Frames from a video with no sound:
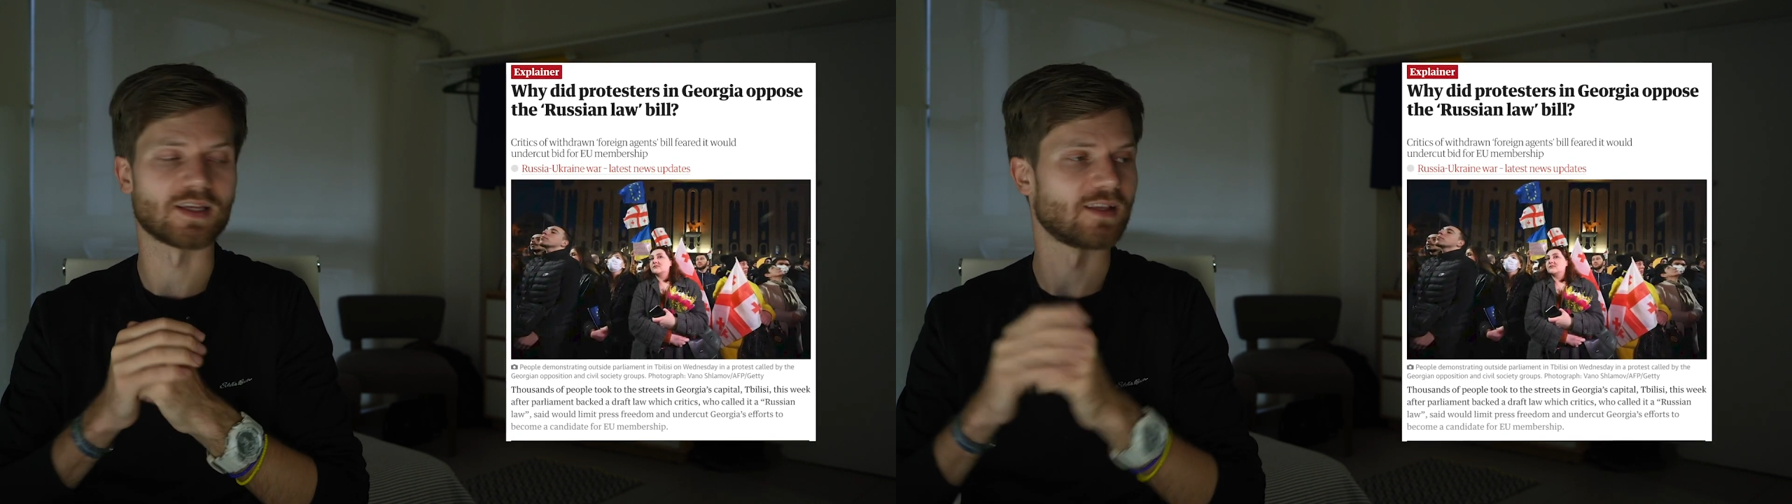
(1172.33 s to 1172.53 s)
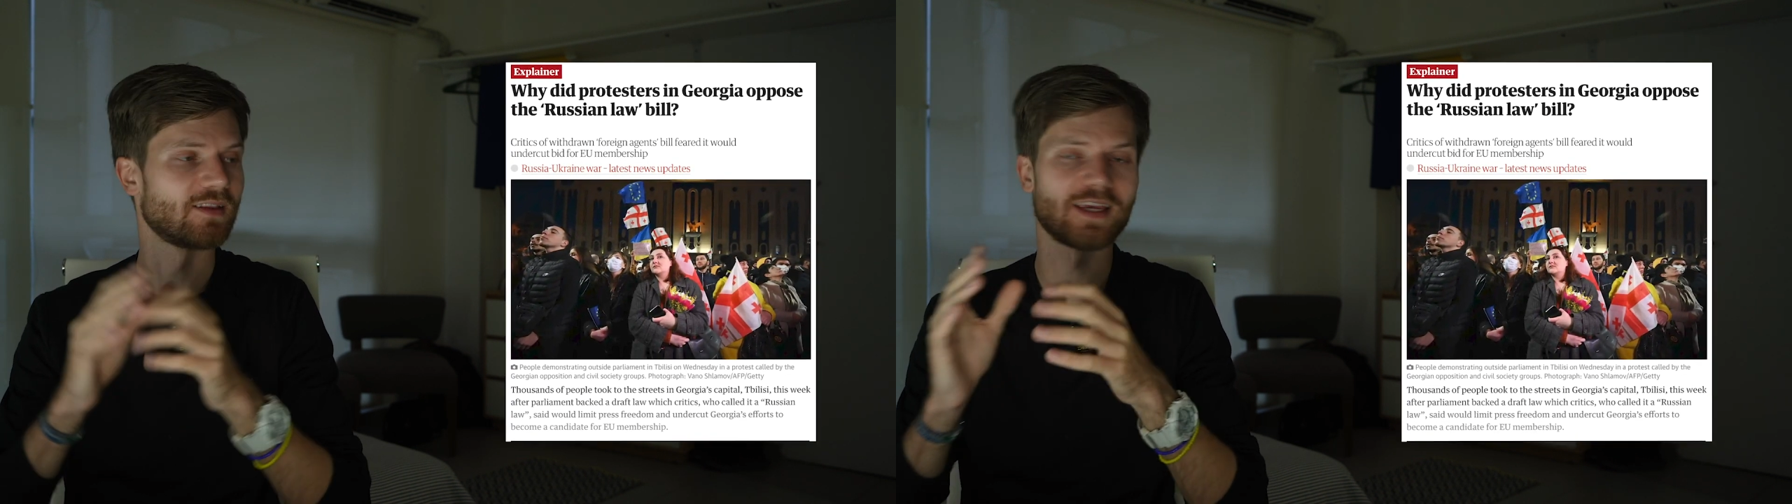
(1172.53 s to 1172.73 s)

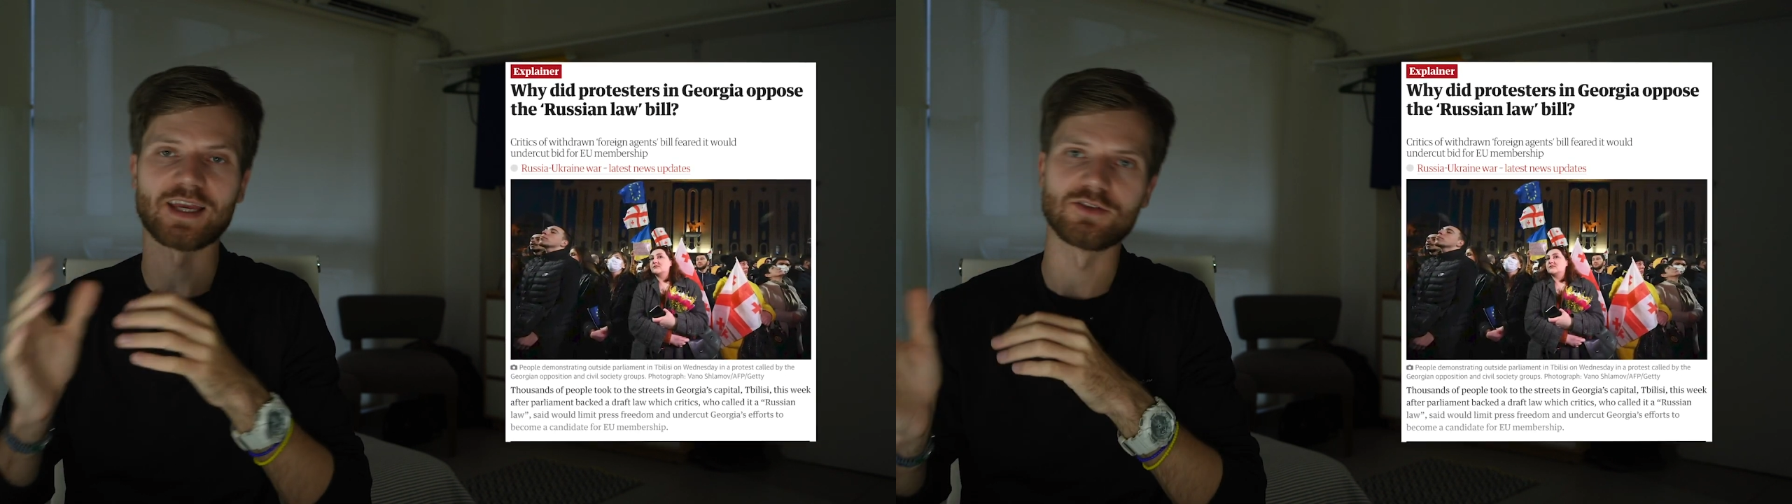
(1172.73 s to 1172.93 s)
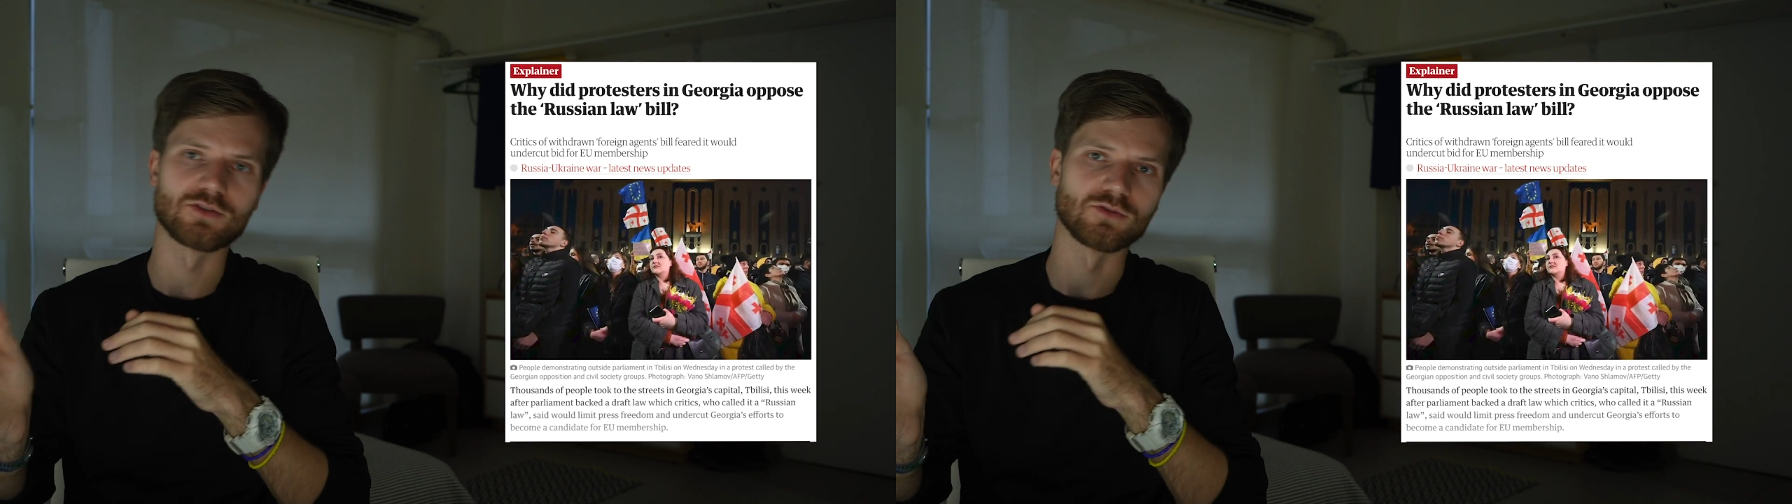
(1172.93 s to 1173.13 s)
and they
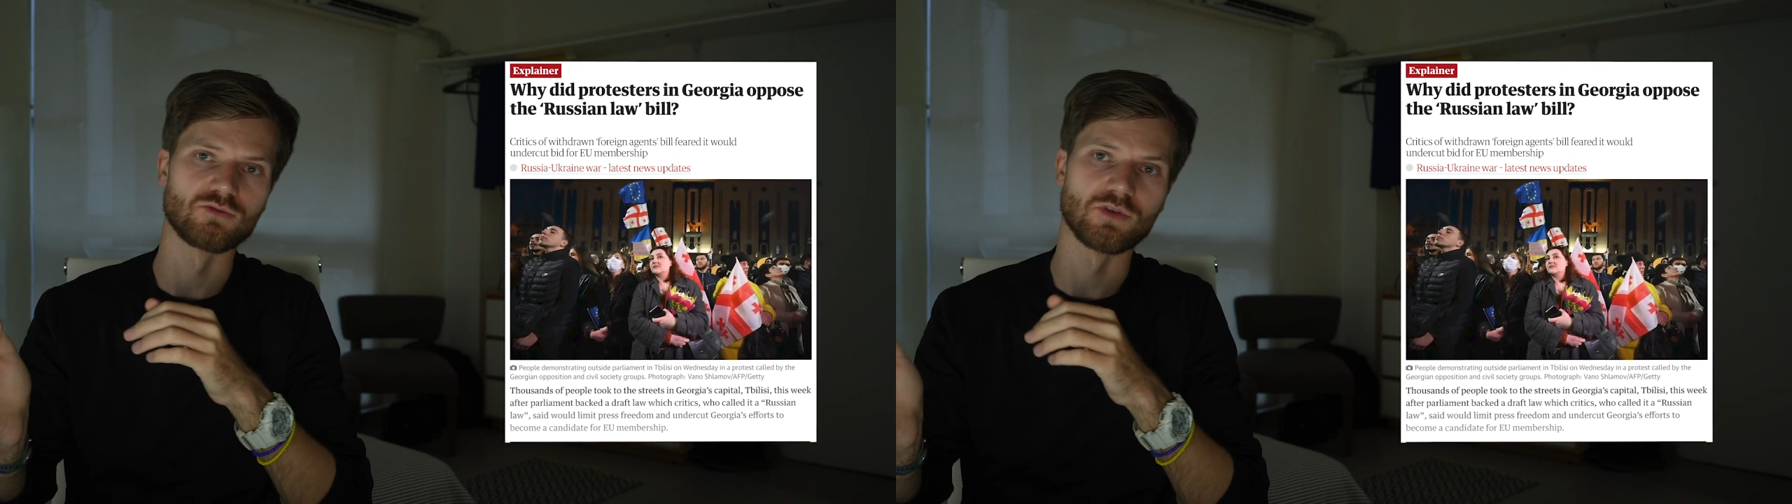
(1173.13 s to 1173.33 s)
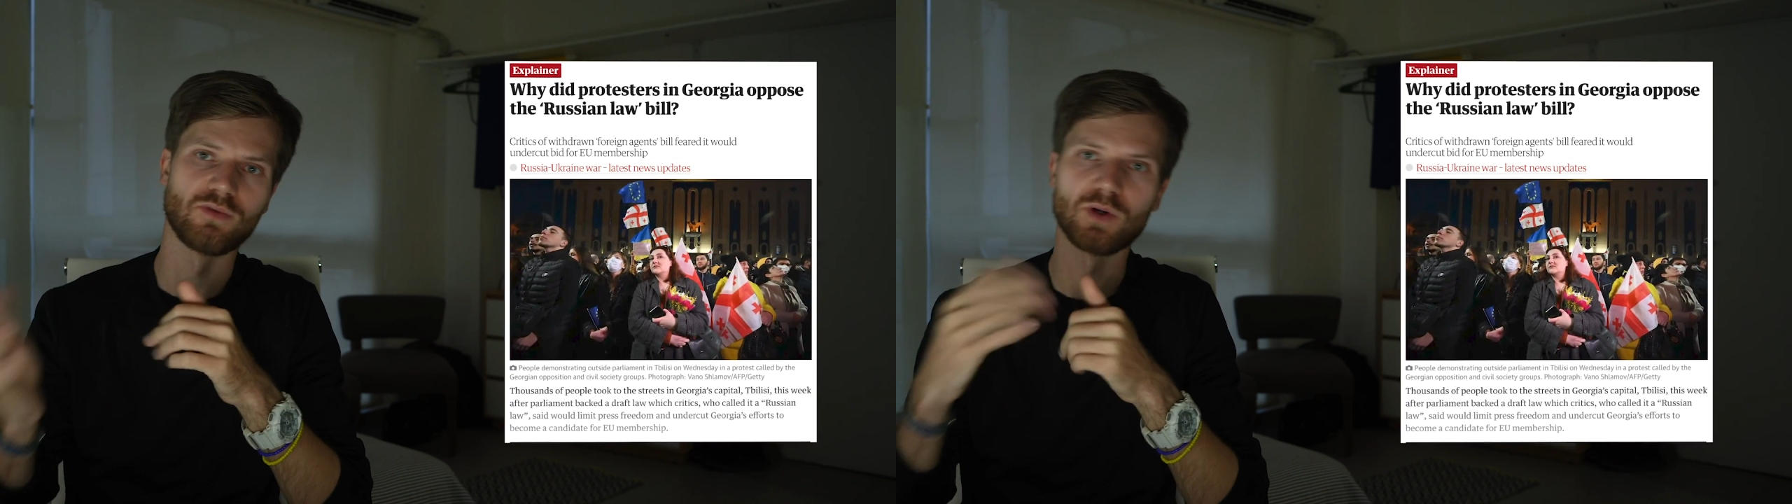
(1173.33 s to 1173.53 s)
had to
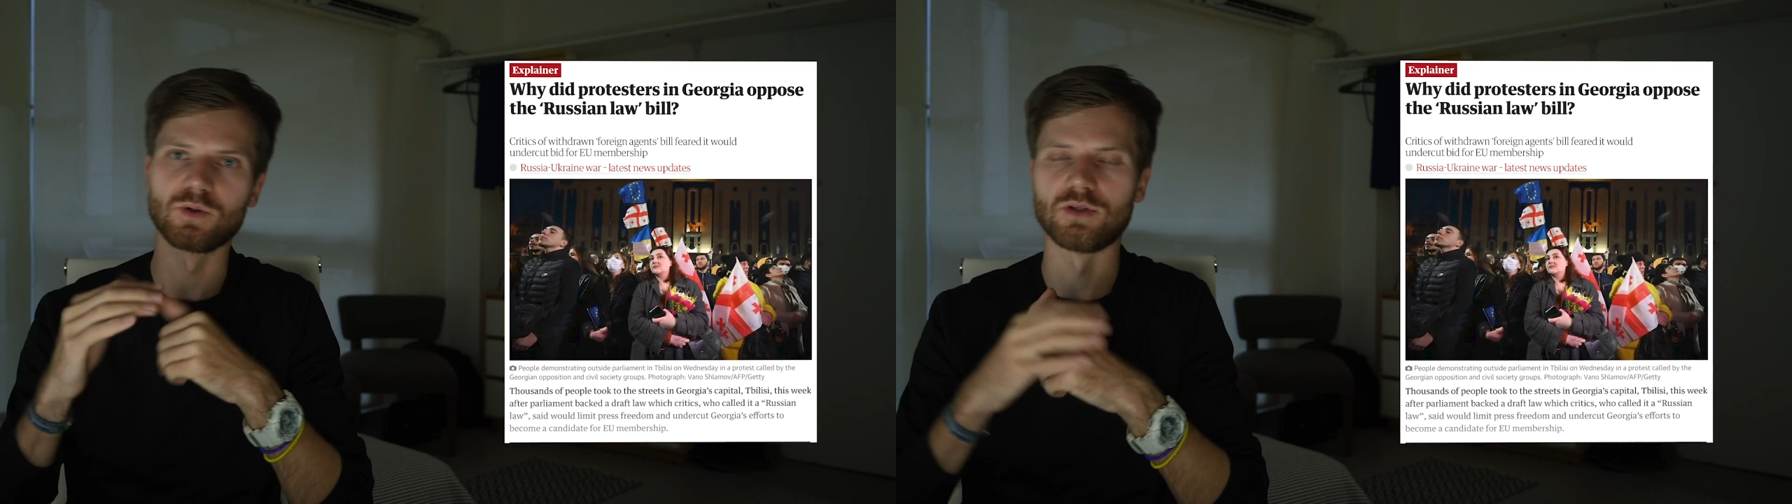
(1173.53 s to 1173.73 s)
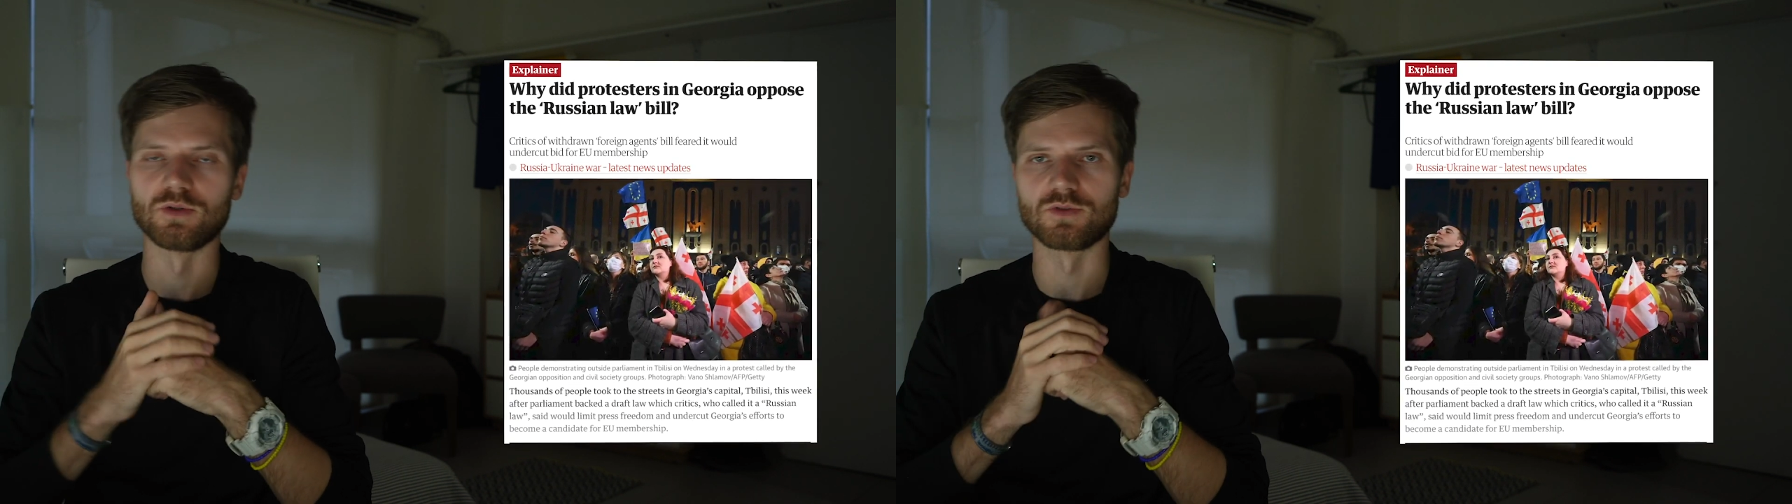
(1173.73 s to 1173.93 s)

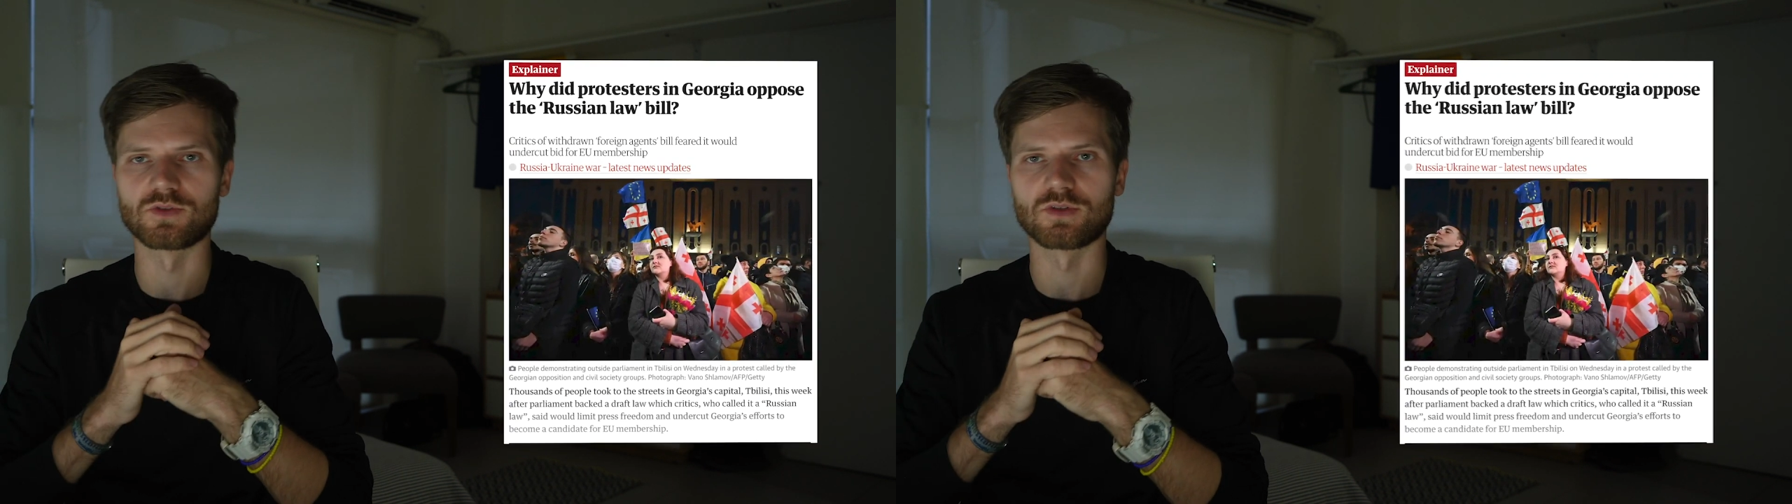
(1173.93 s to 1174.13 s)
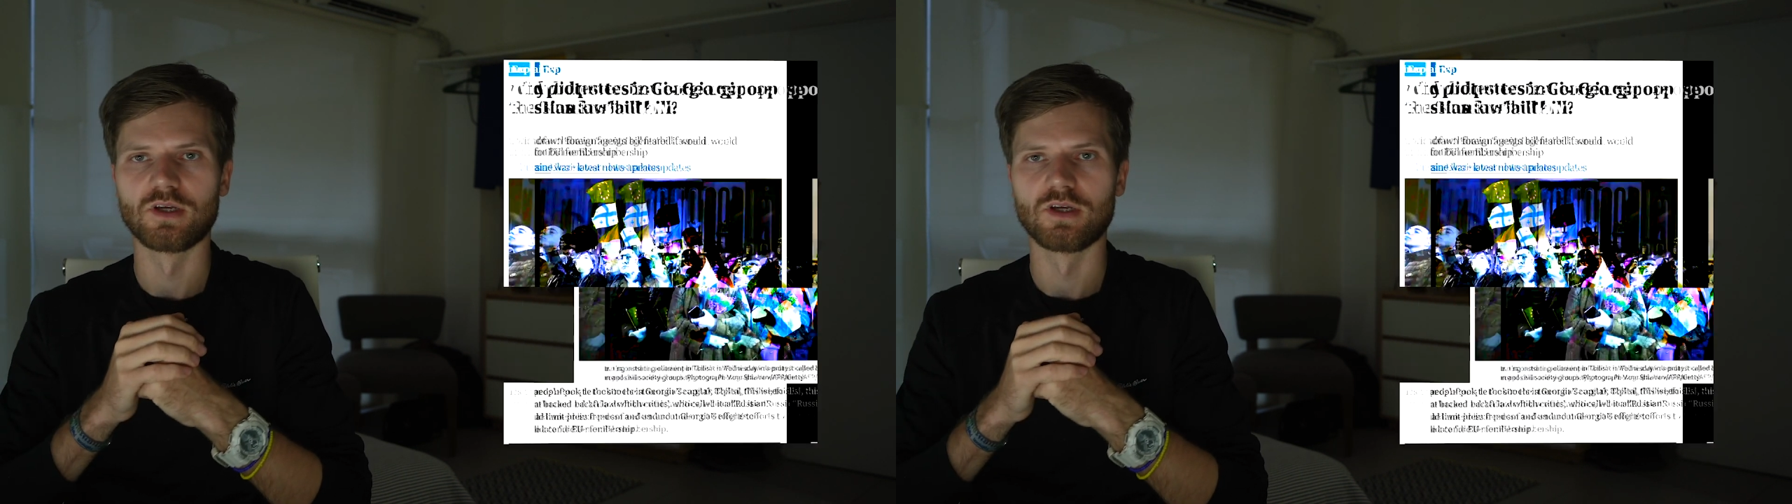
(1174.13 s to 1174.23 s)
revoke those.